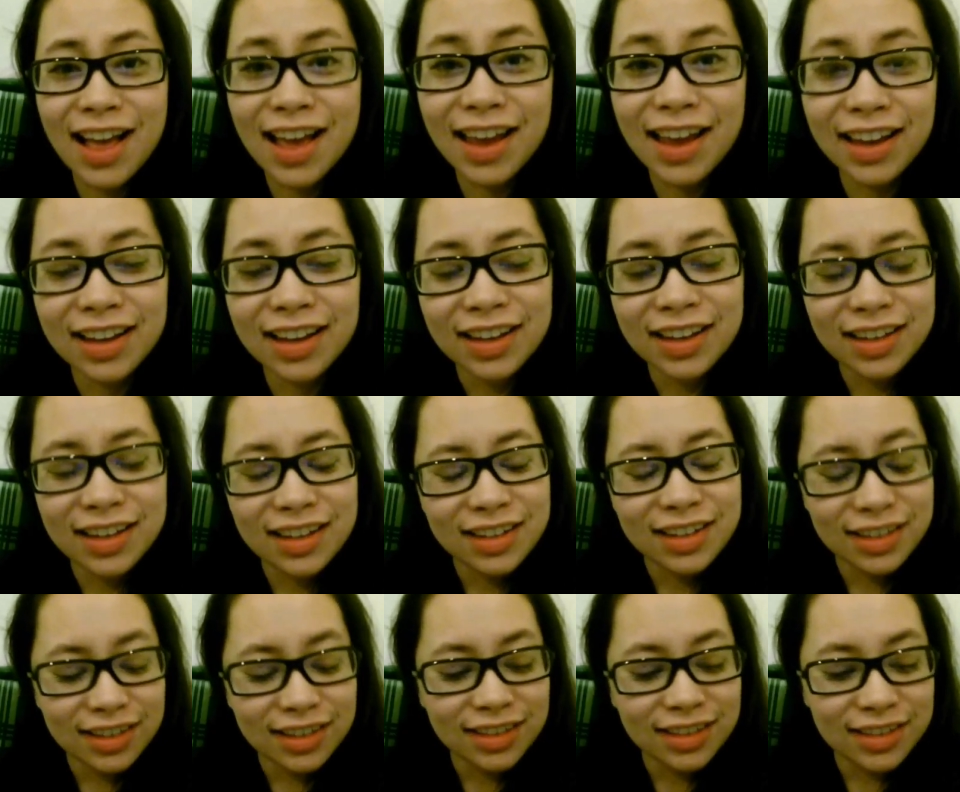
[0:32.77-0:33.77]
Yay!
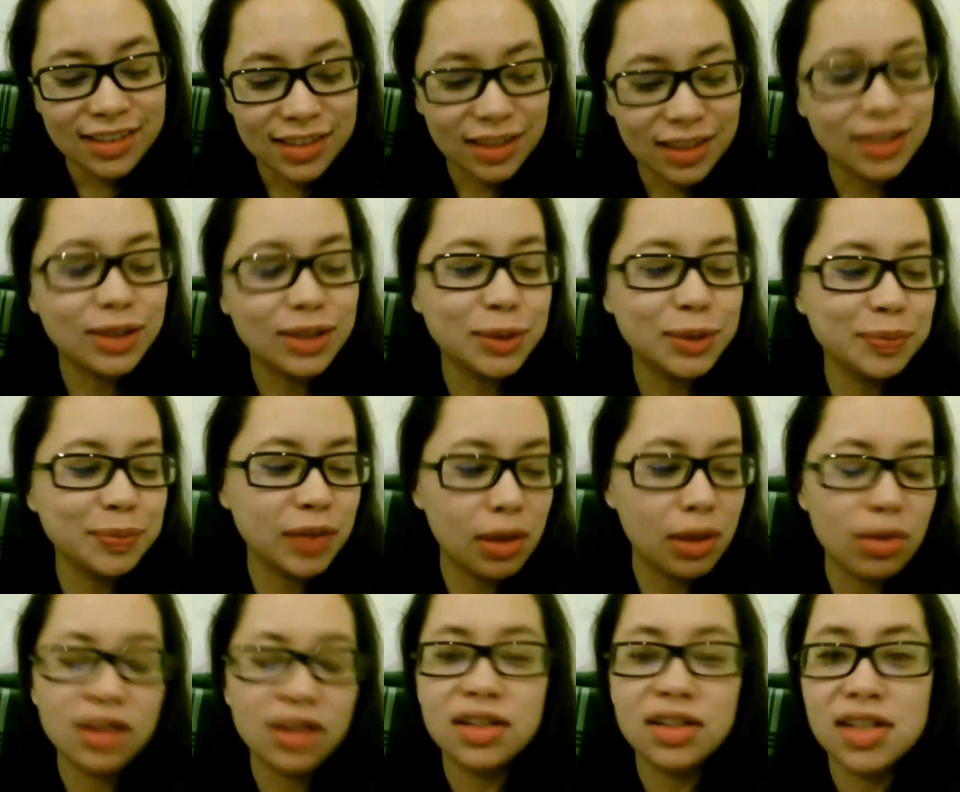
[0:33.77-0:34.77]
So, I
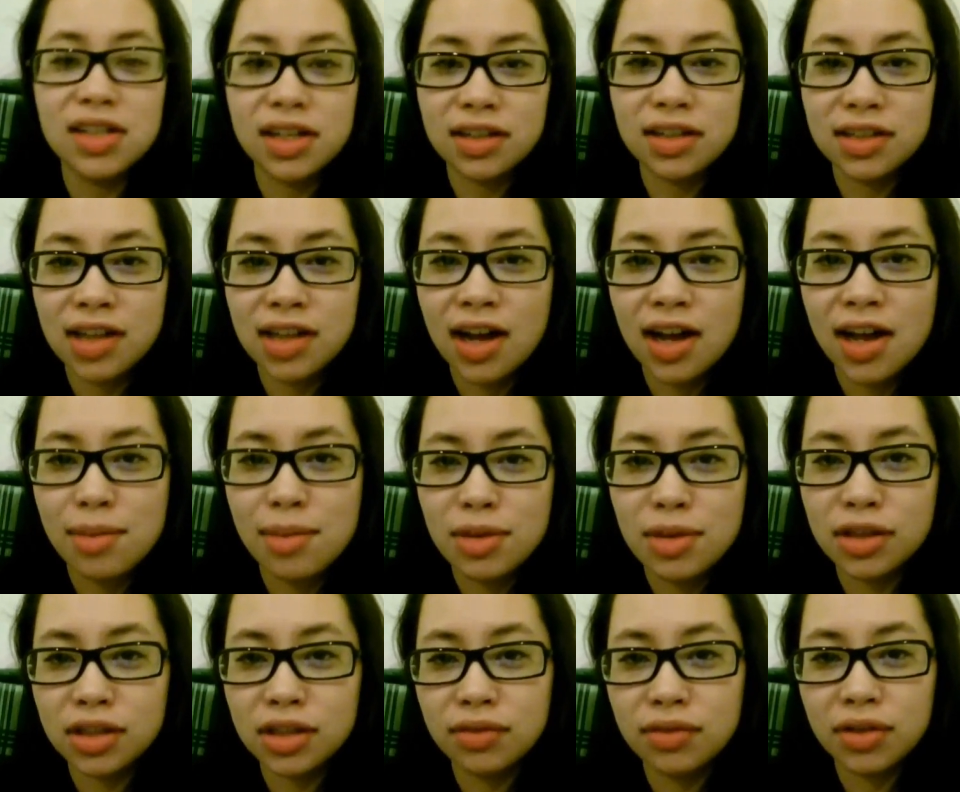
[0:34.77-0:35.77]
wanted to take the time
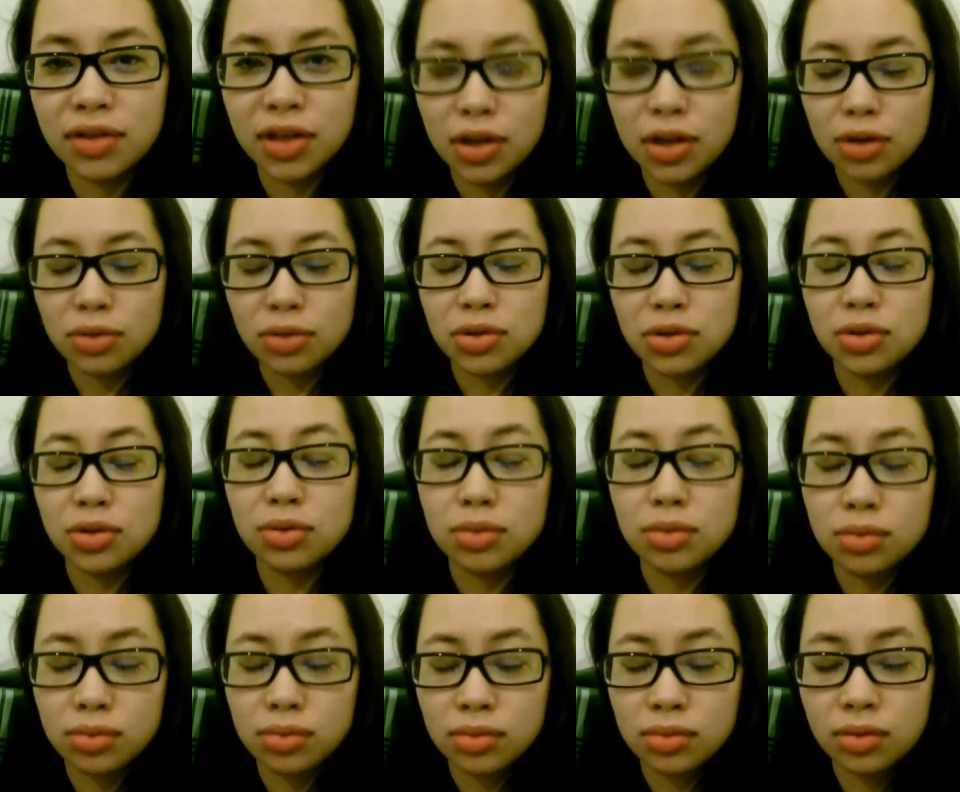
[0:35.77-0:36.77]
in this video
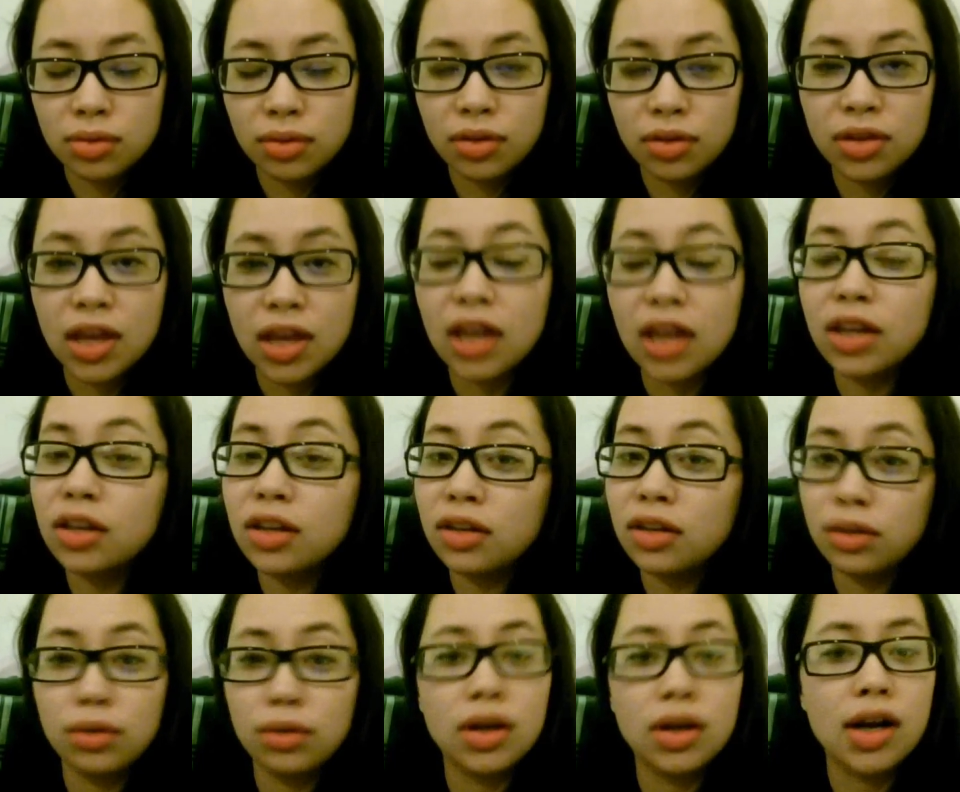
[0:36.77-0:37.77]
to thank
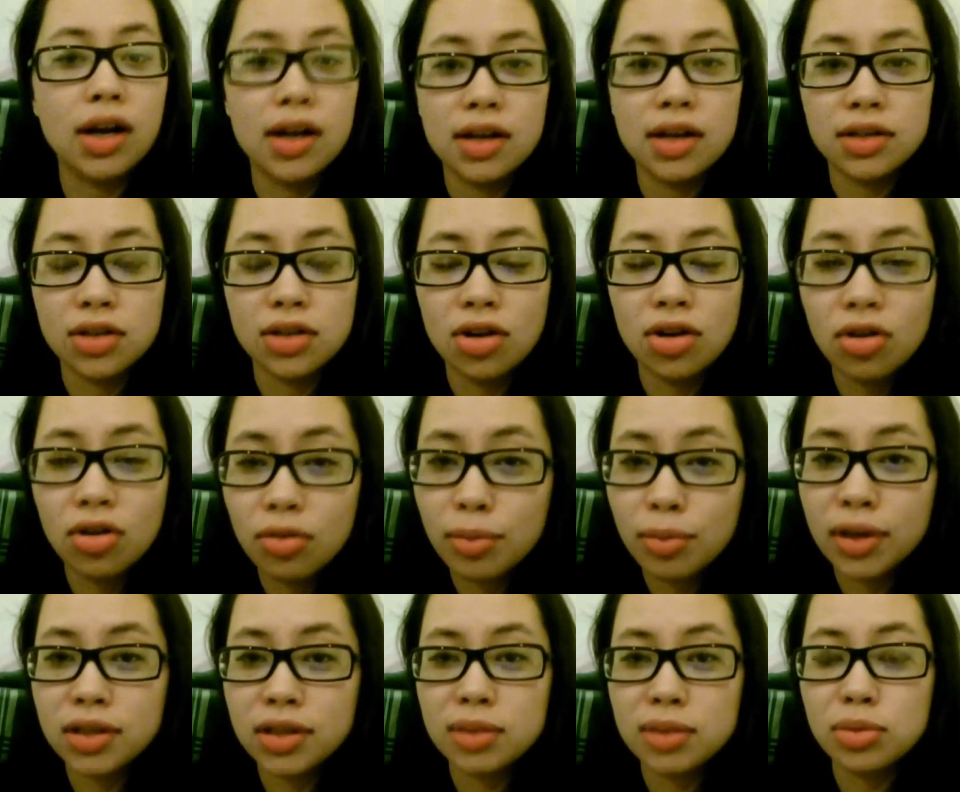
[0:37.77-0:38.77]
you guys, all
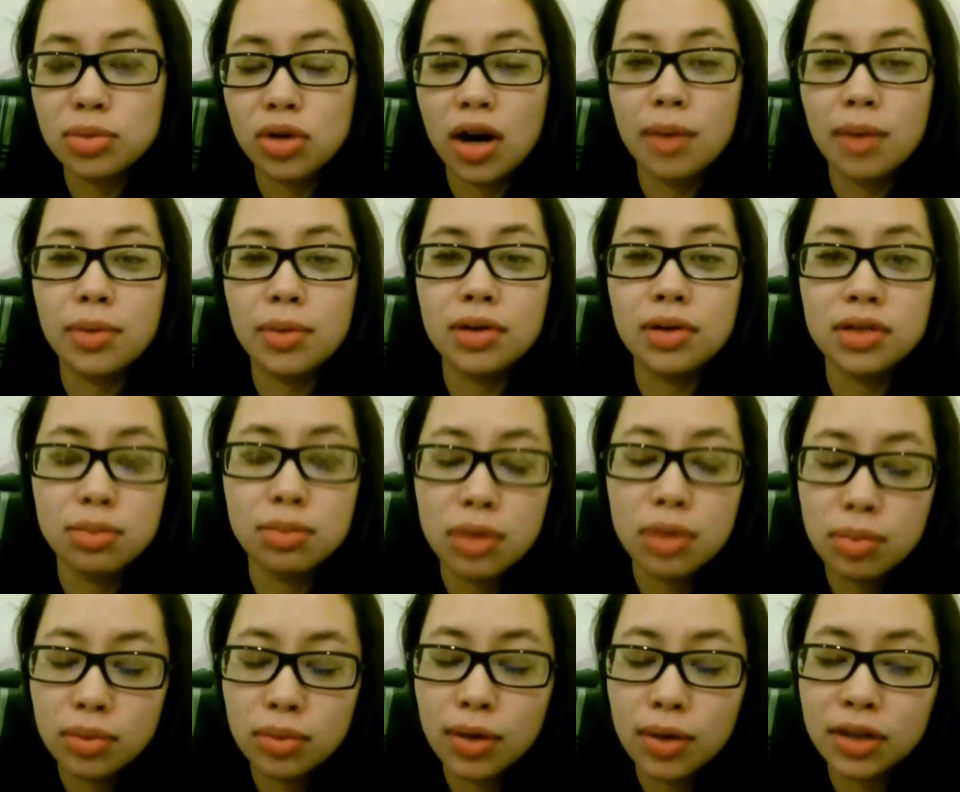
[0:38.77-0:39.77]
my subscribers,
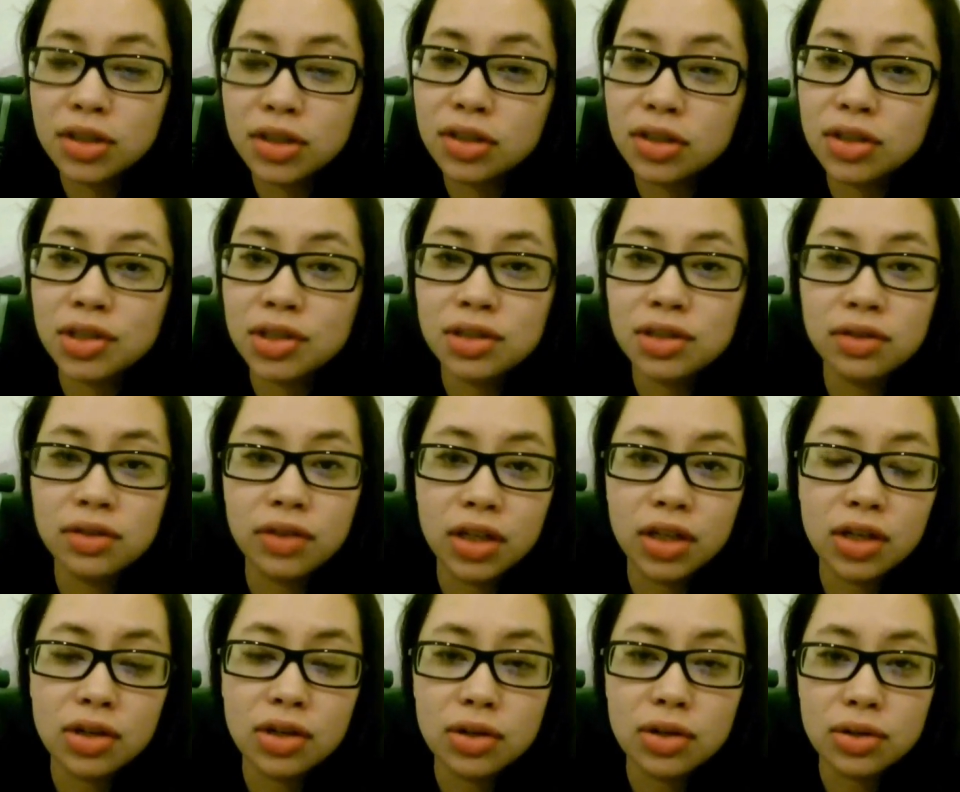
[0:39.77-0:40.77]
people watching these
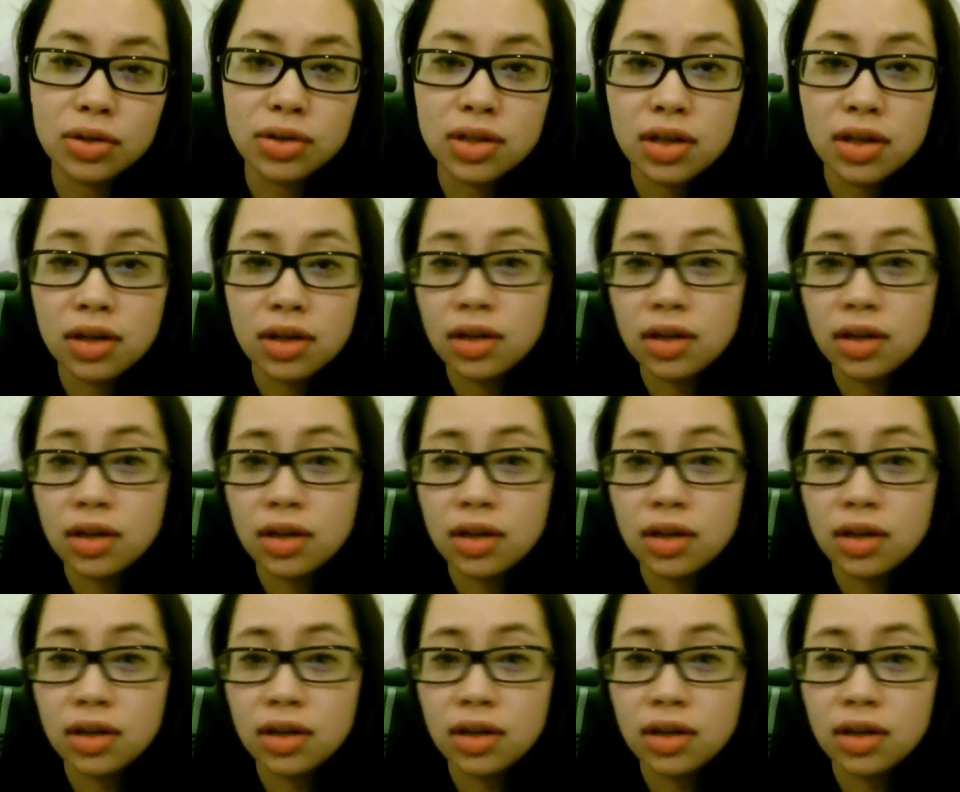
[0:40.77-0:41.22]
videos,